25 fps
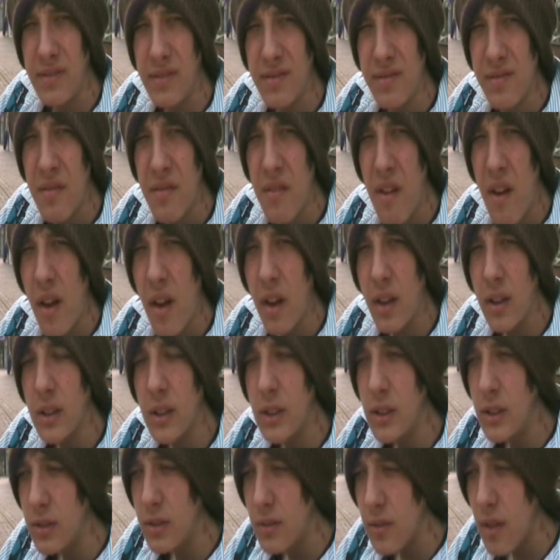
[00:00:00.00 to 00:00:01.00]
How many years
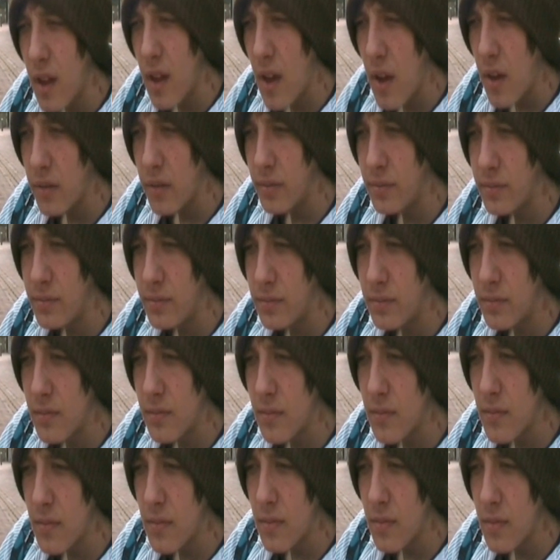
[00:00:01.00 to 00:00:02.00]
have you
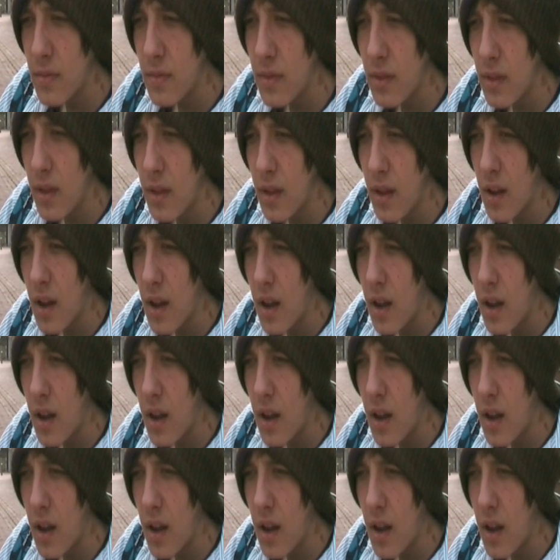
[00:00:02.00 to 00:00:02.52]
worked for?